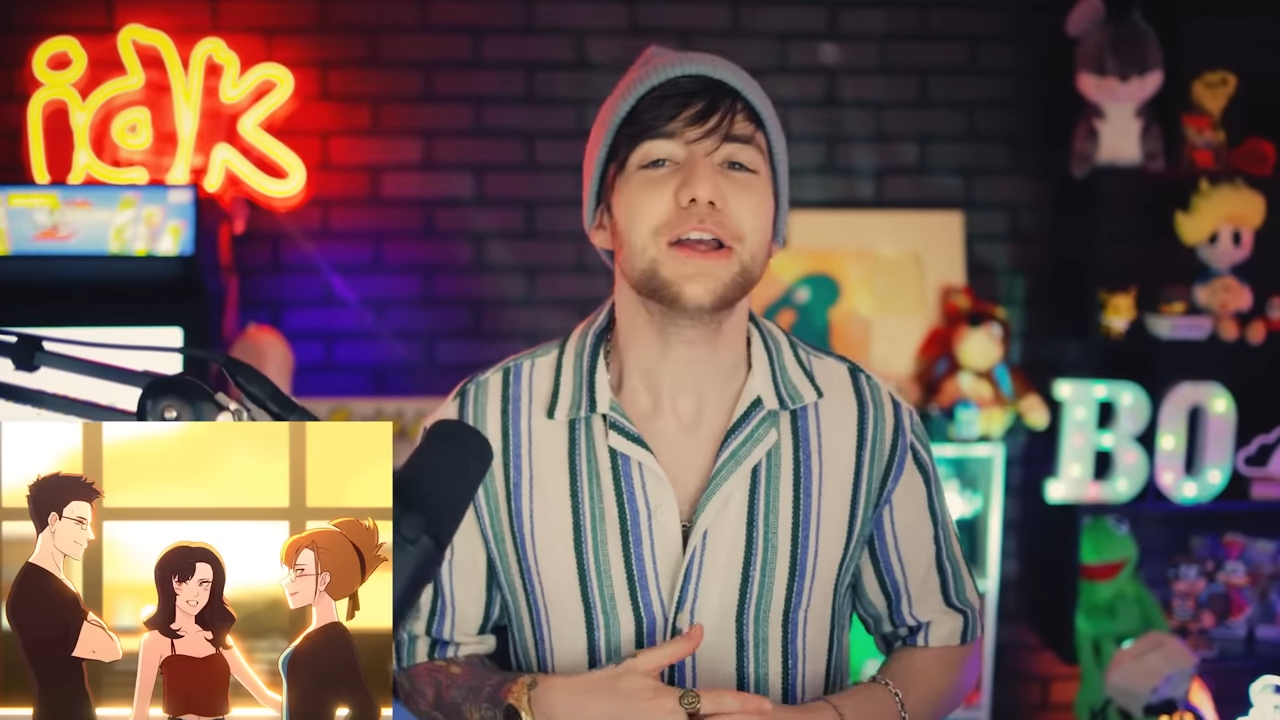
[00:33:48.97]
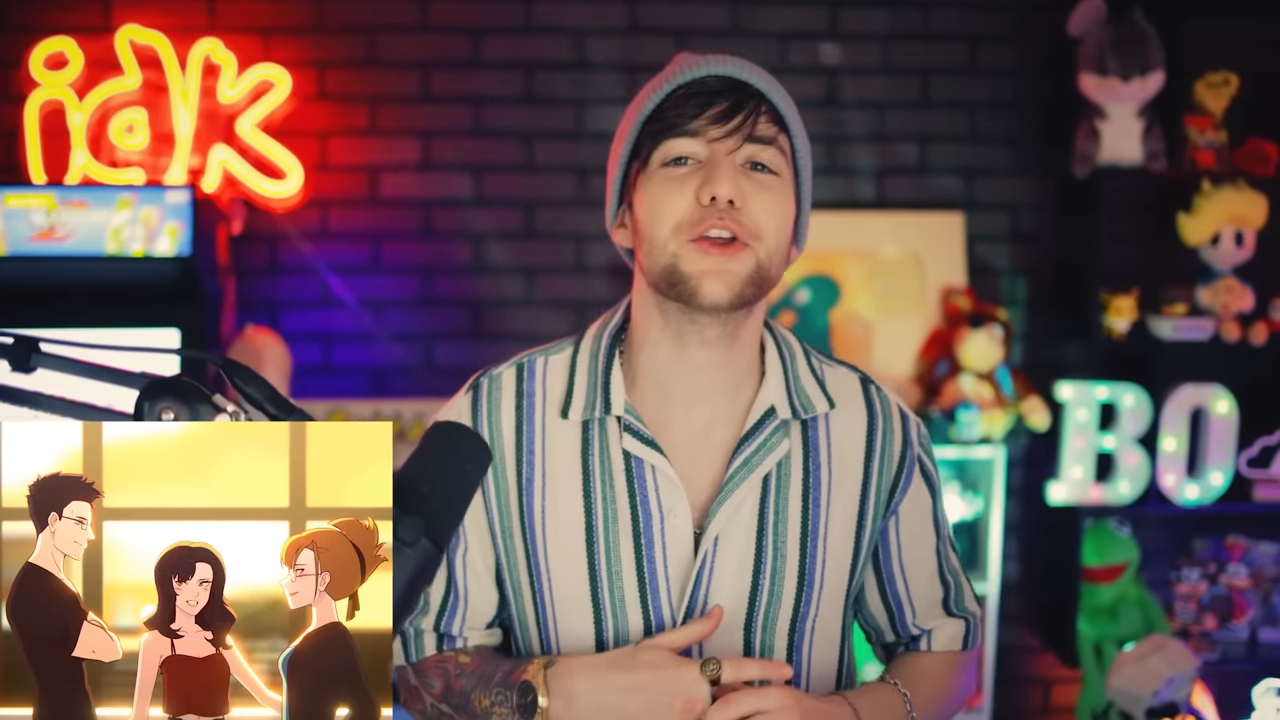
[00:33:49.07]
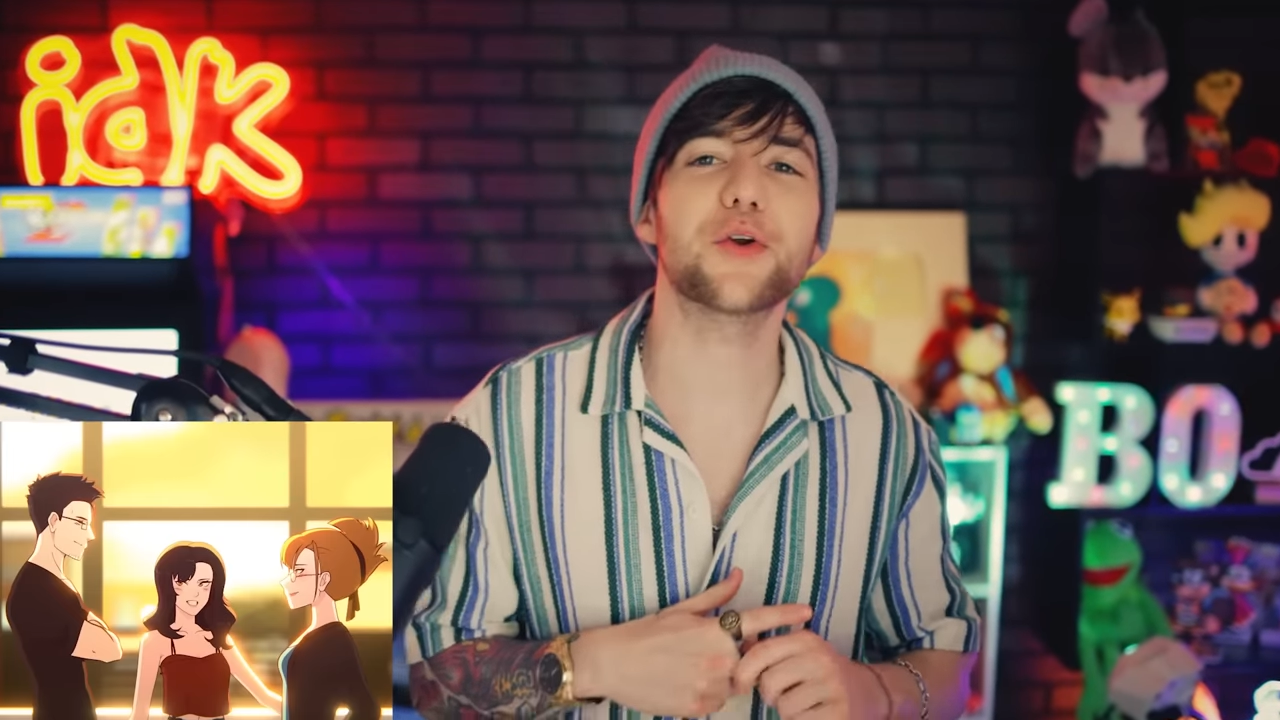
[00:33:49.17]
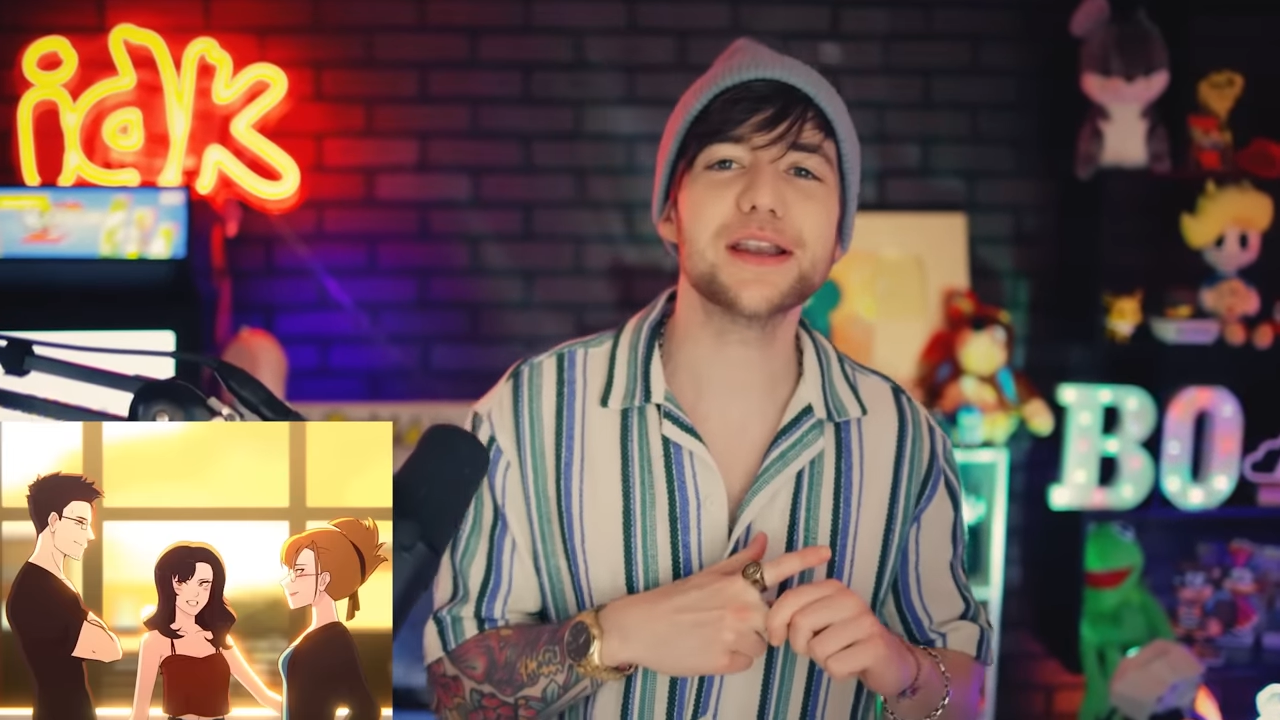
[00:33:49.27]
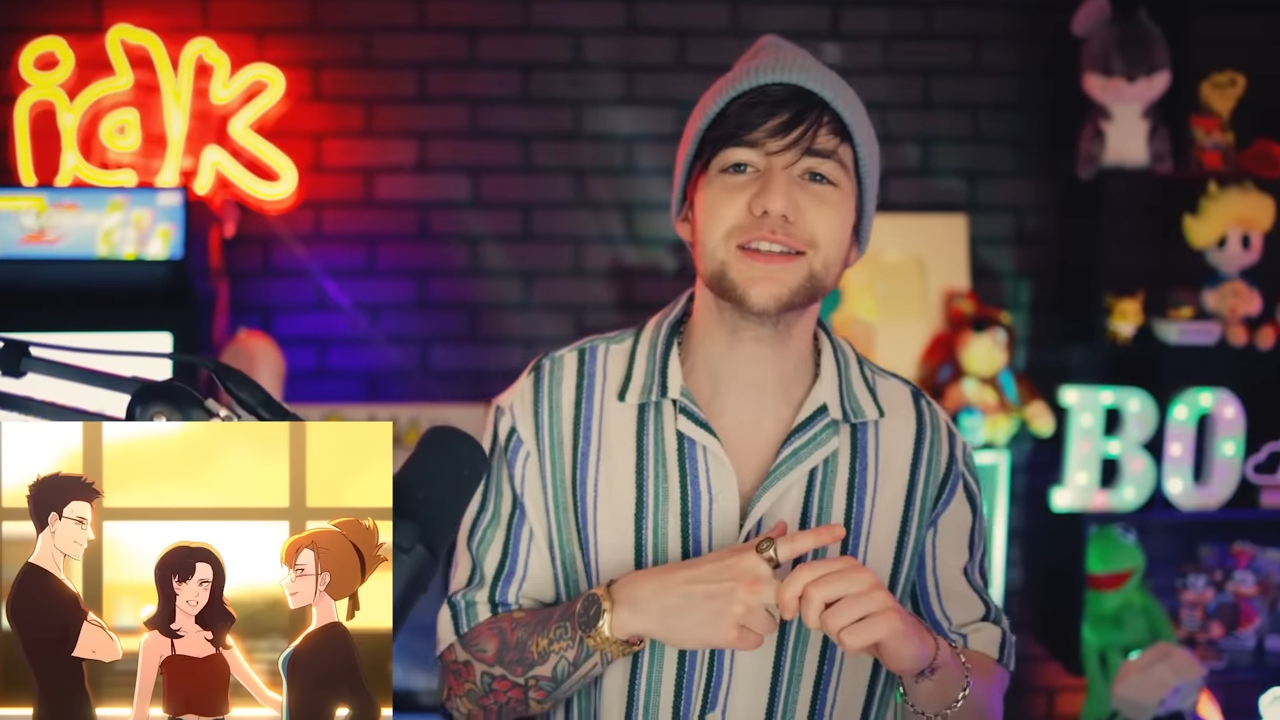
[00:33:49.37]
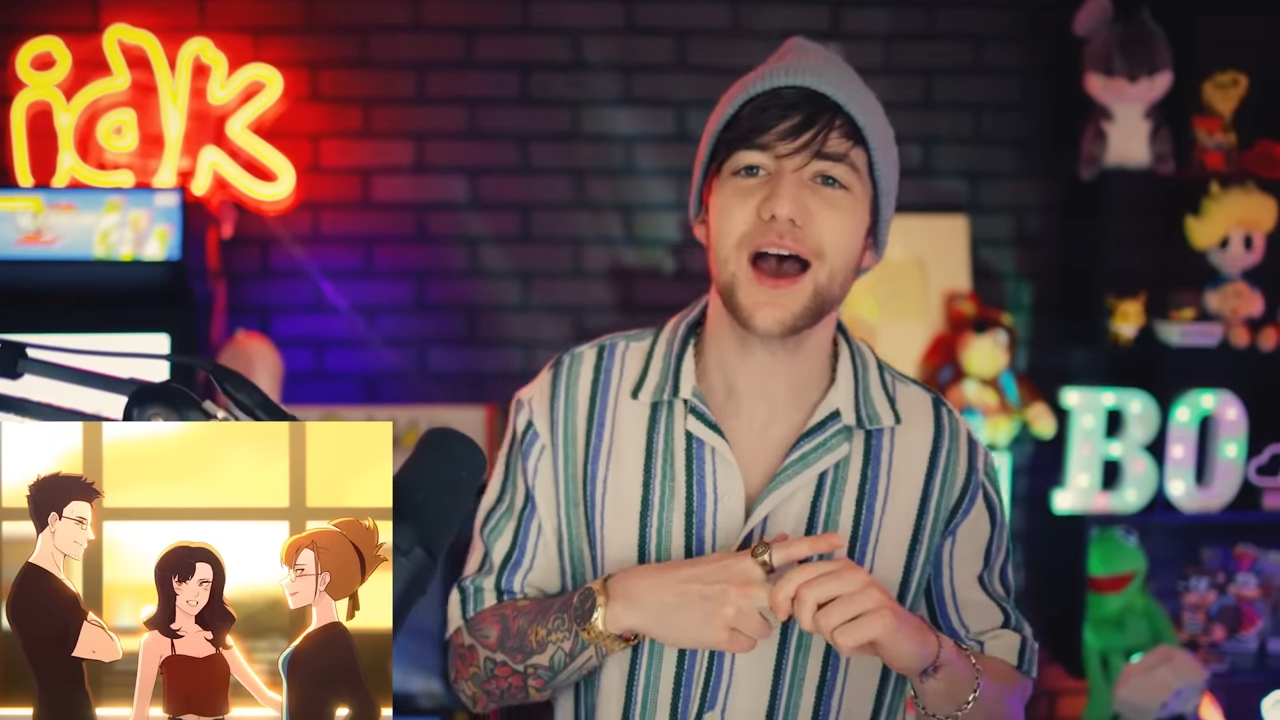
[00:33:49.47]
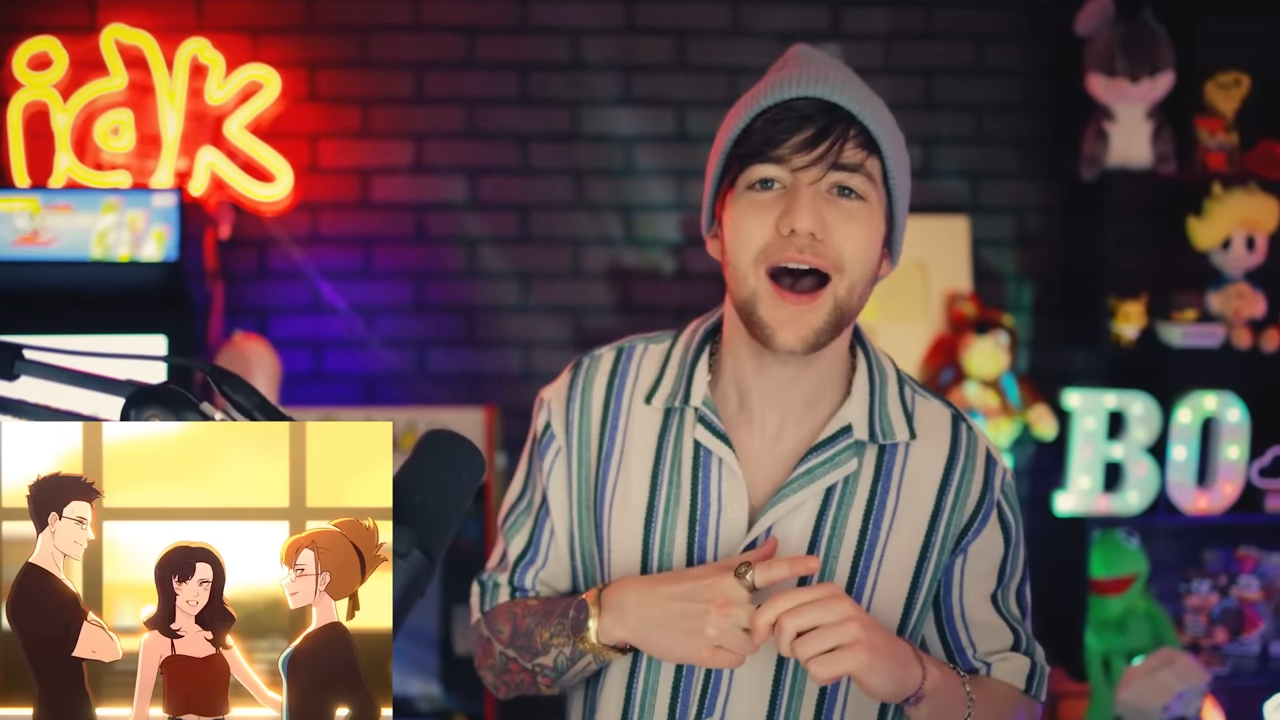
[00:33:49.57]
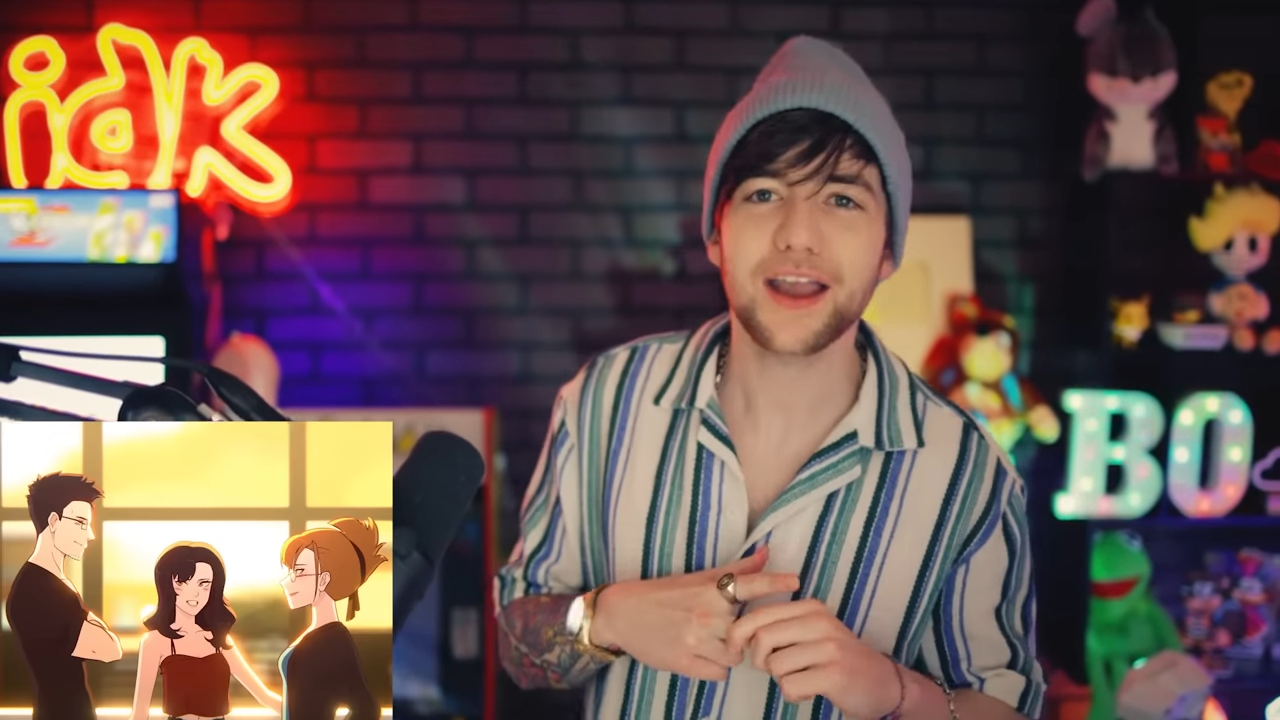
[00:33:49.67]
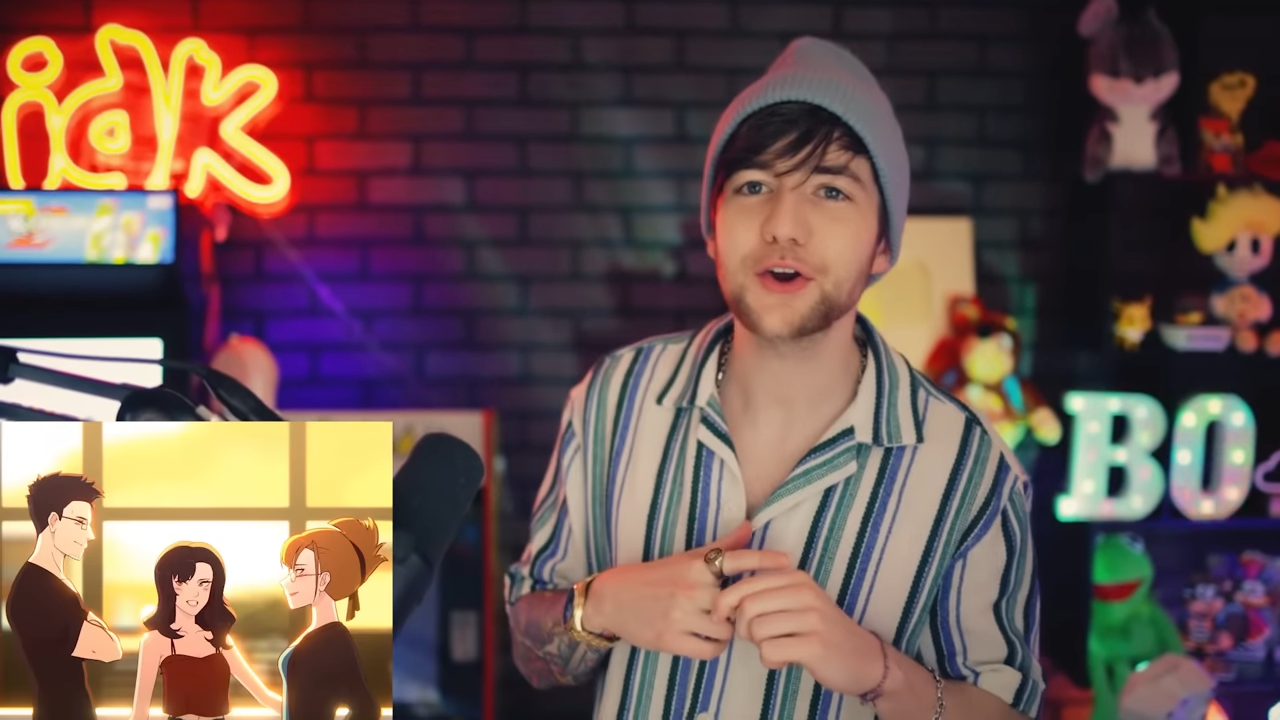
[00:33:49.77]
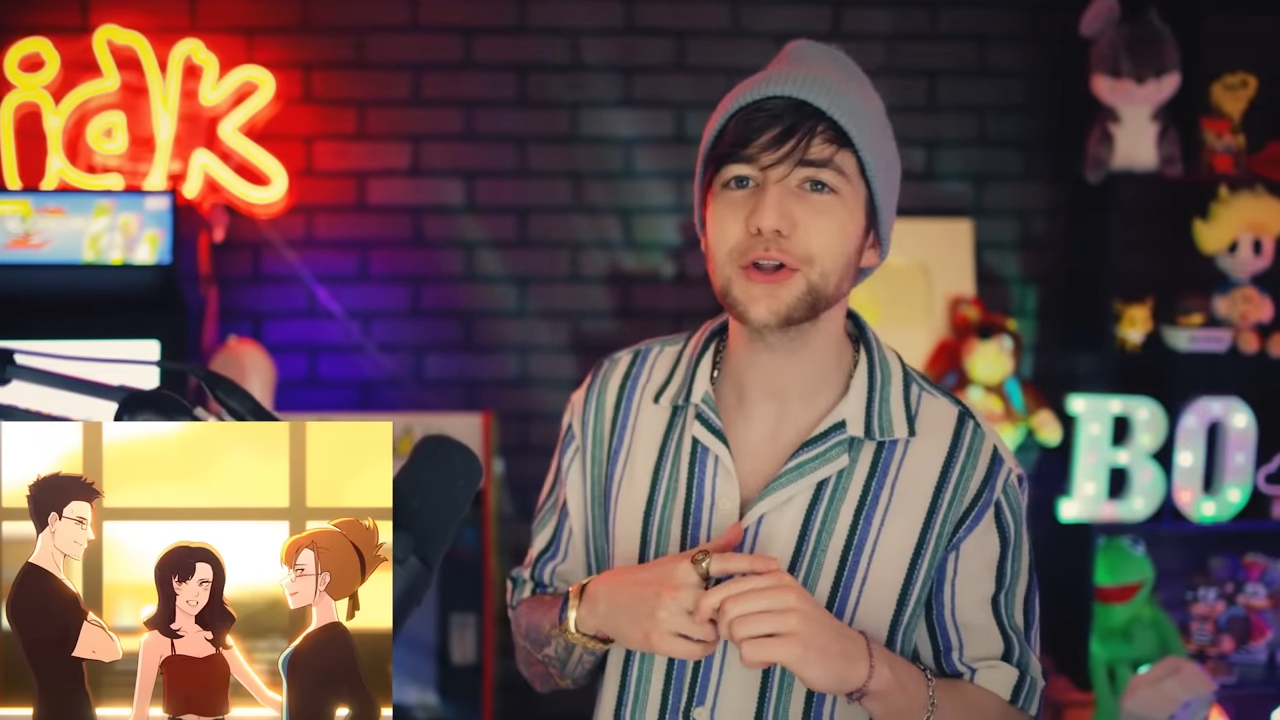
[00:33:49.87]
Your
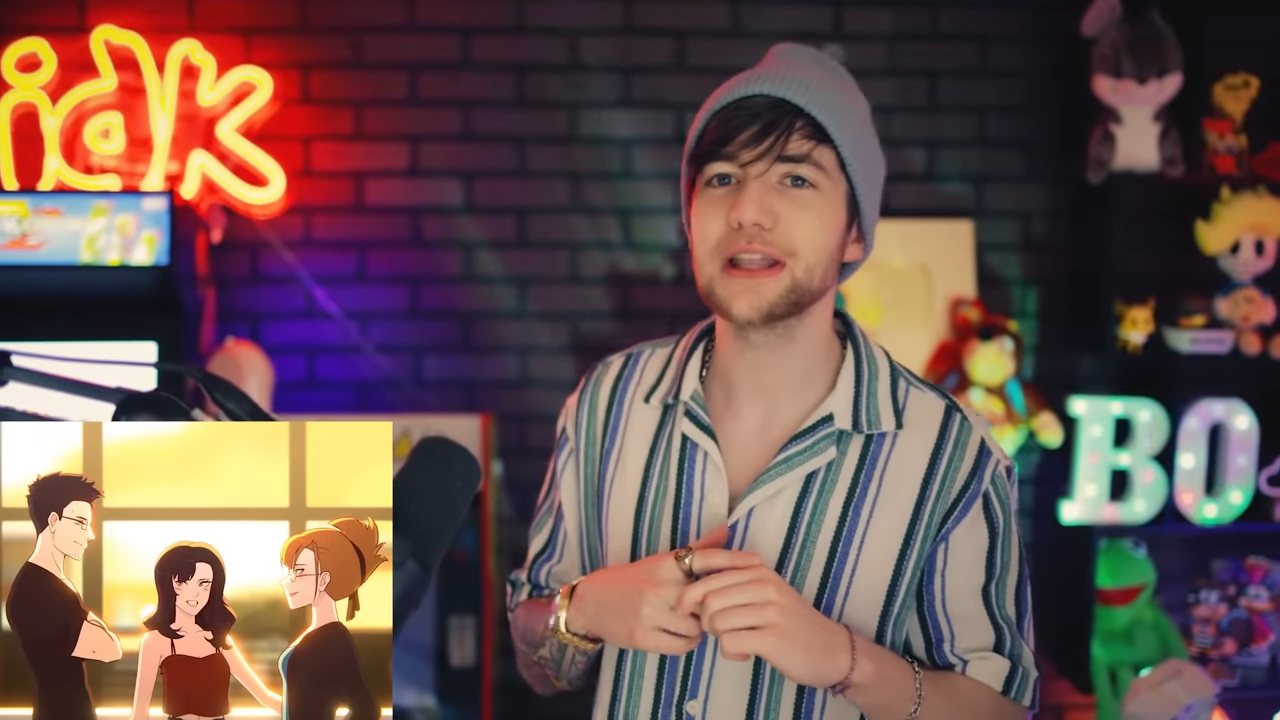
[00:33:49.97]
entire